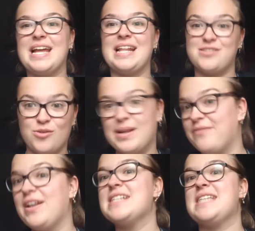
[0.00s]
and it's already
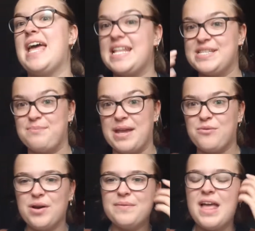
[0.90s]
finished and is a big
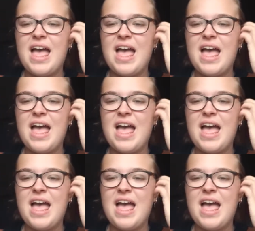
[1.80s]
one.